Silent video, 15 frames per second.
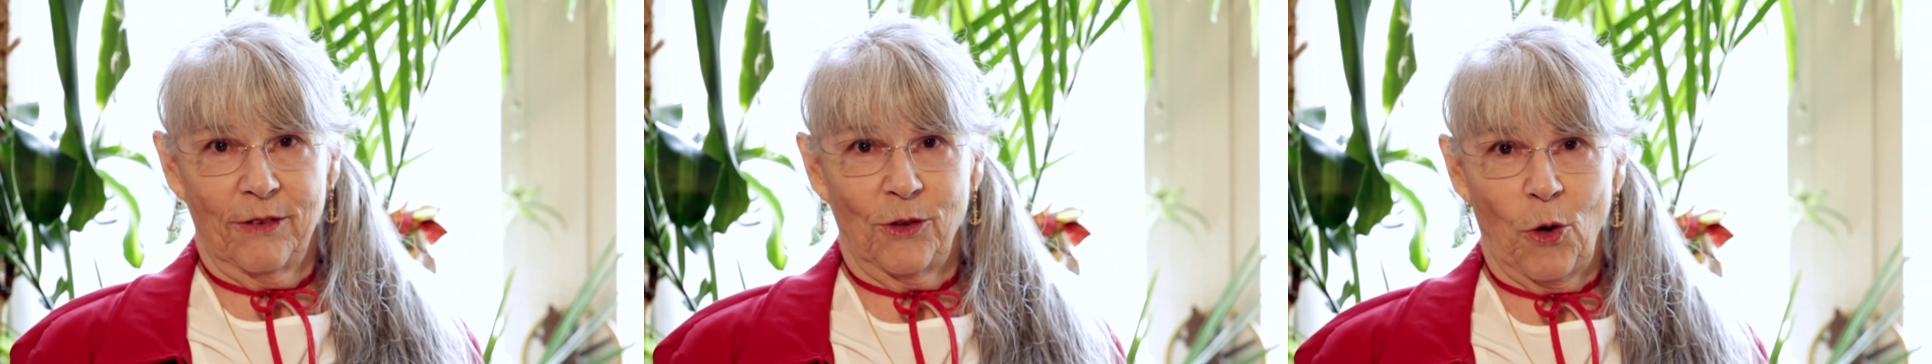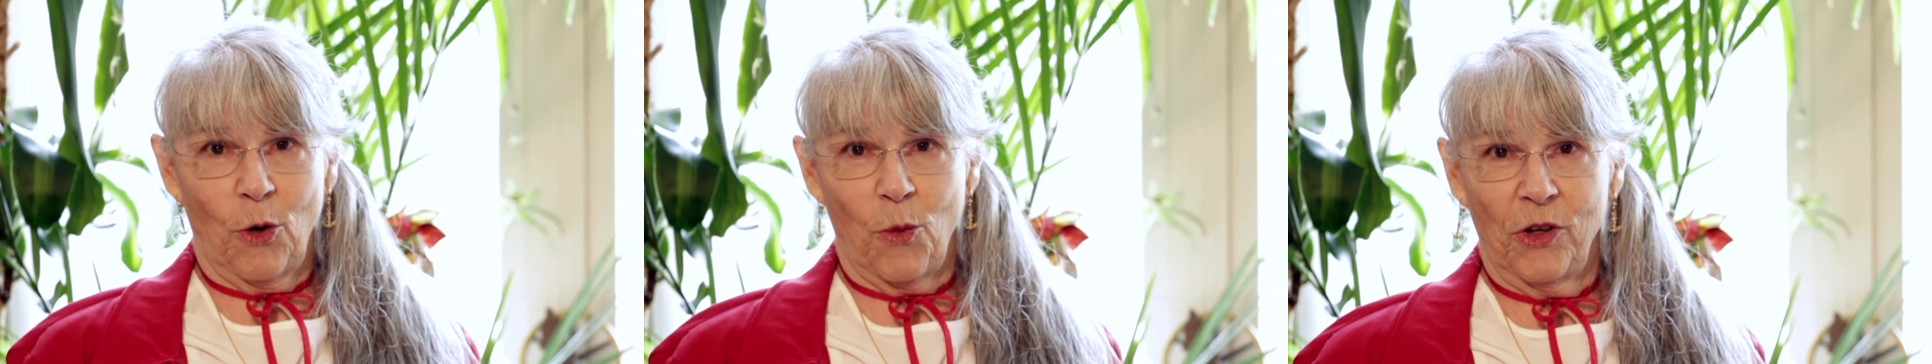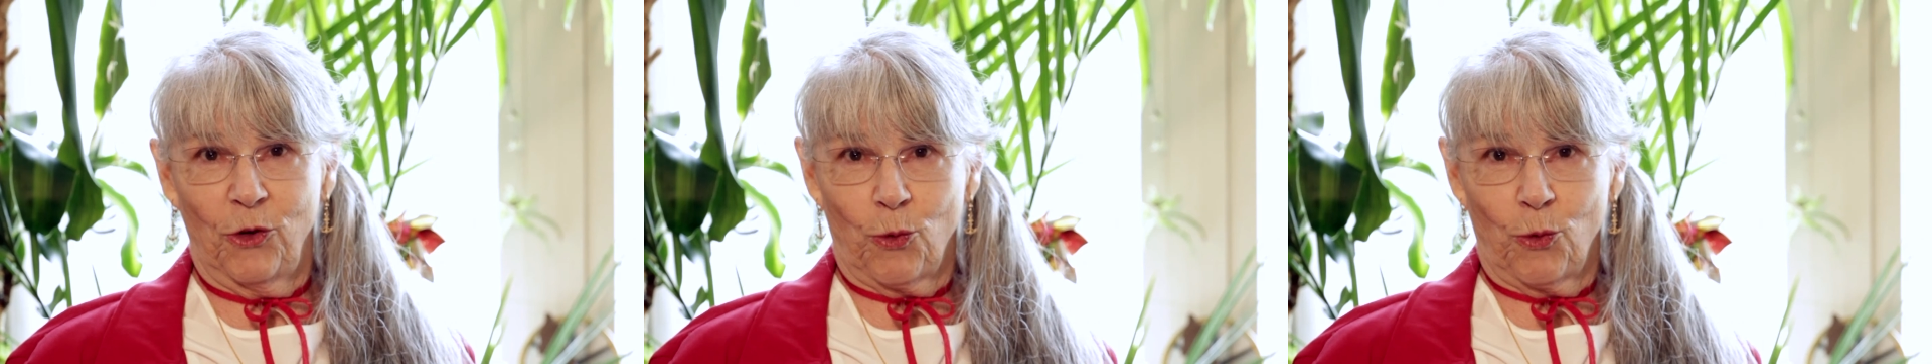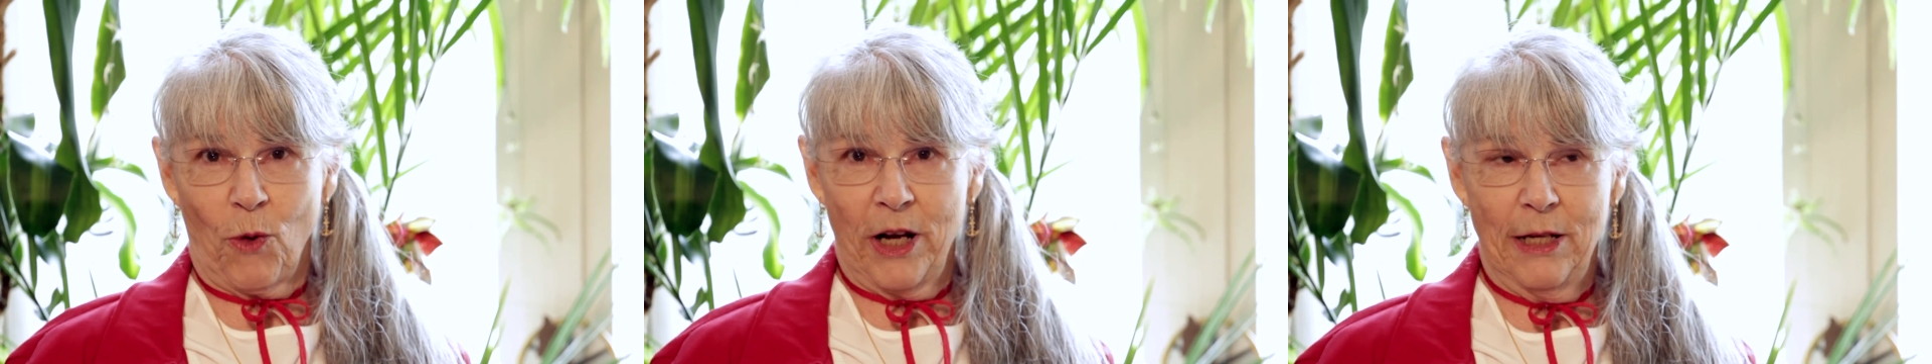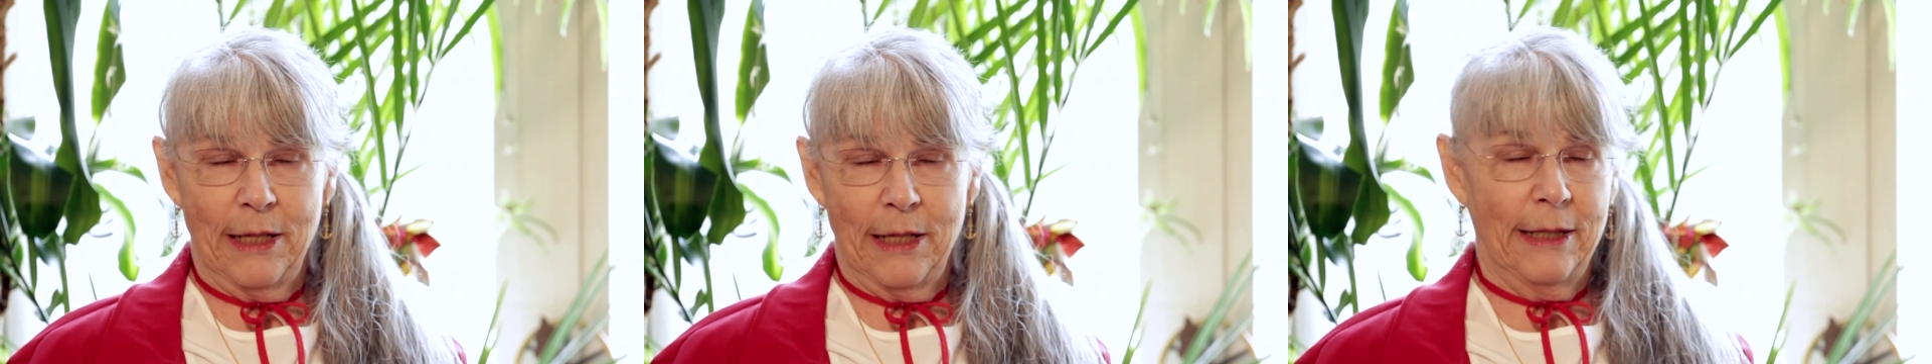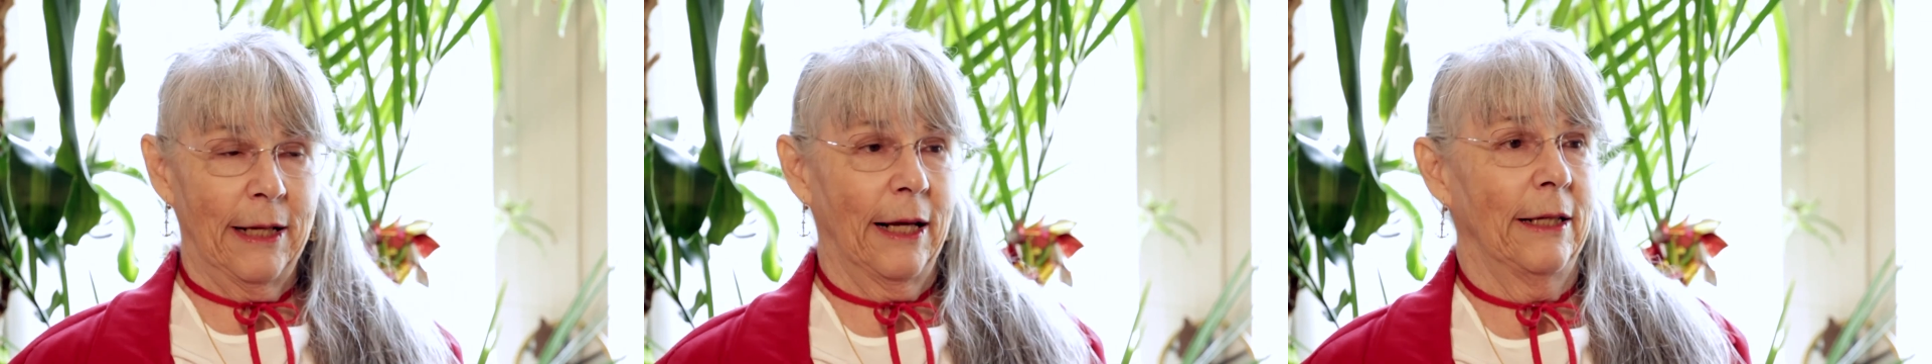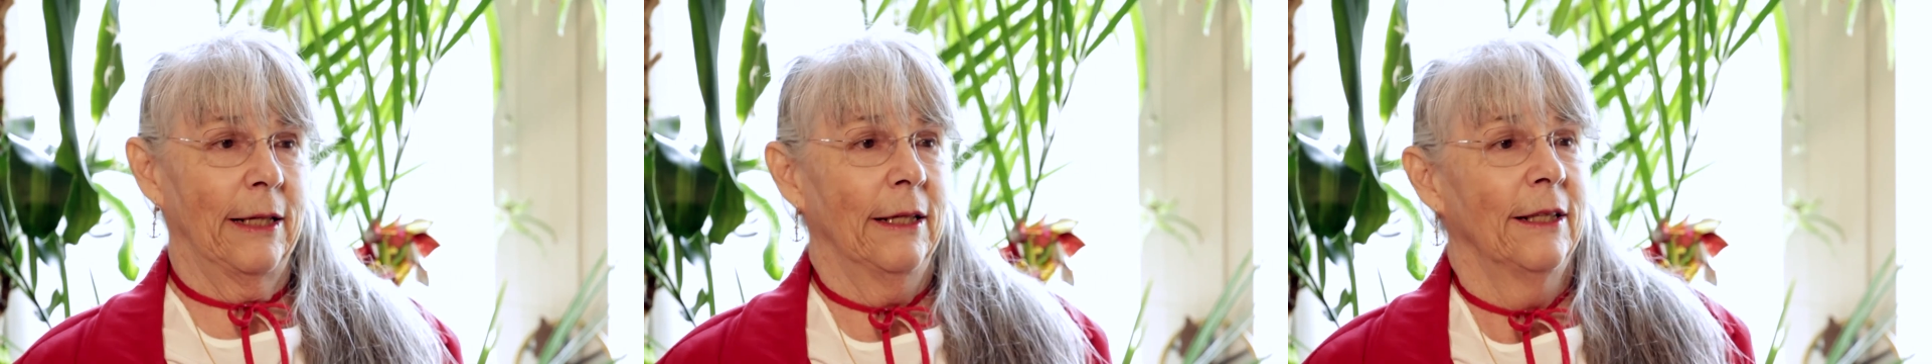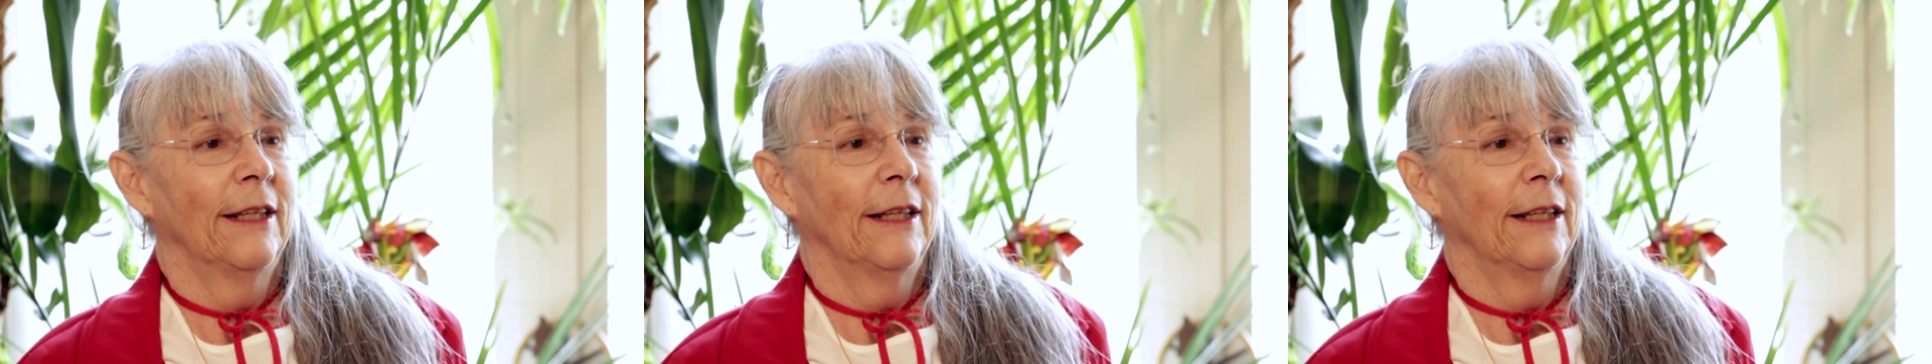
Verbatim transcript: So it's red today.